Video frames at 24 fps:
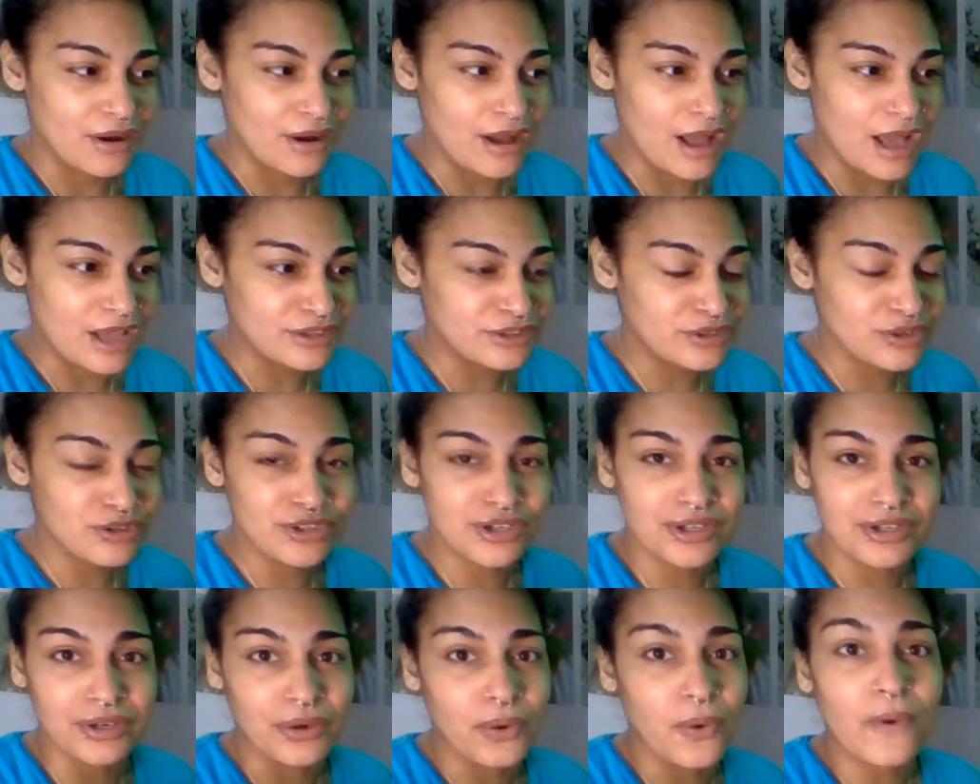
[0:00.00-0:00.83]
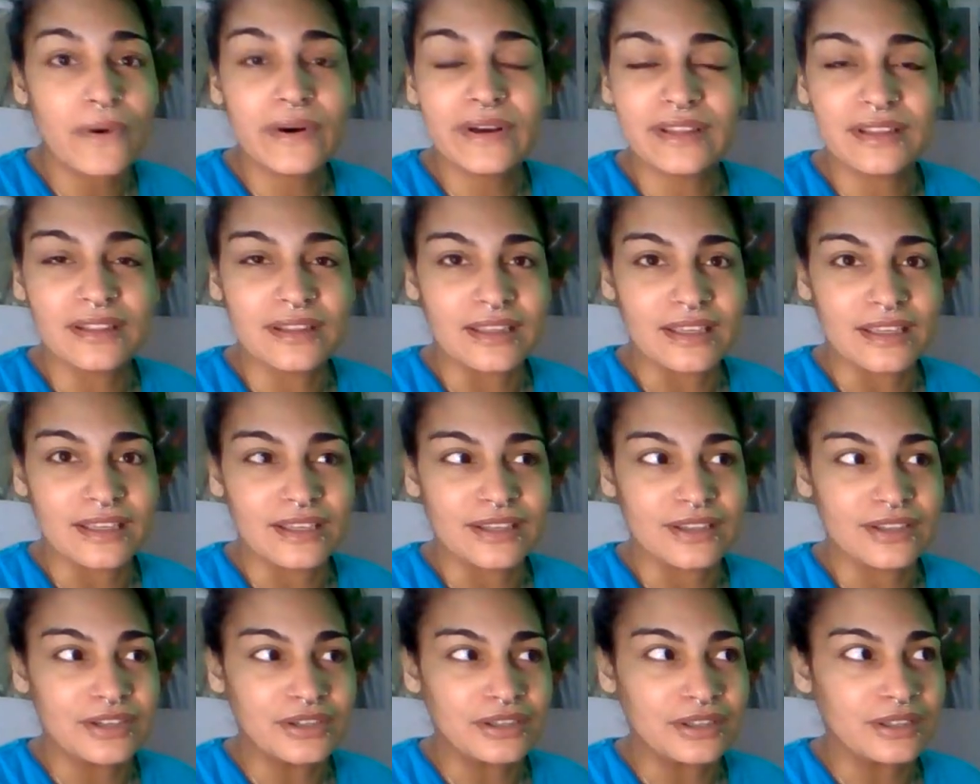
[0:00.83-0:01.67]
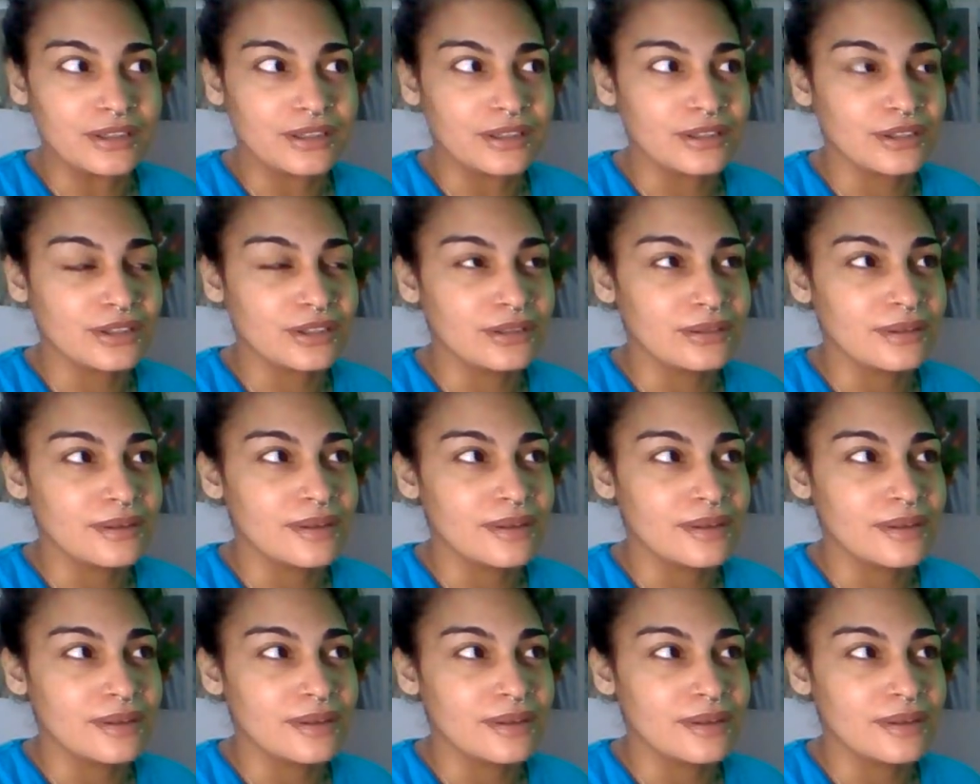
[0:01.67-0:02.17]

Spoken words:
as you should accordingly. You're